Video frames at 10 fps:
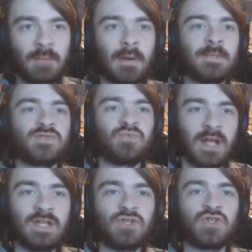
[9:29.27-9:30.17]
Papa is
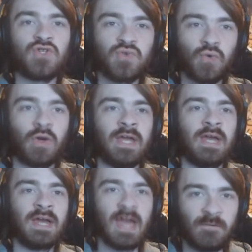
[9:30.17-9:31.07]
ready to destroy
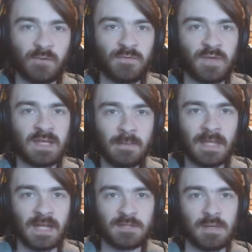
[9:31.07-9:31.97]
everything. Give me
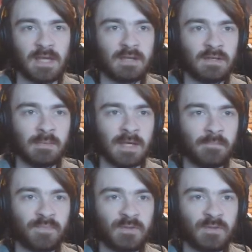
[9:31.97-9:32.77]
that XP. Give me it.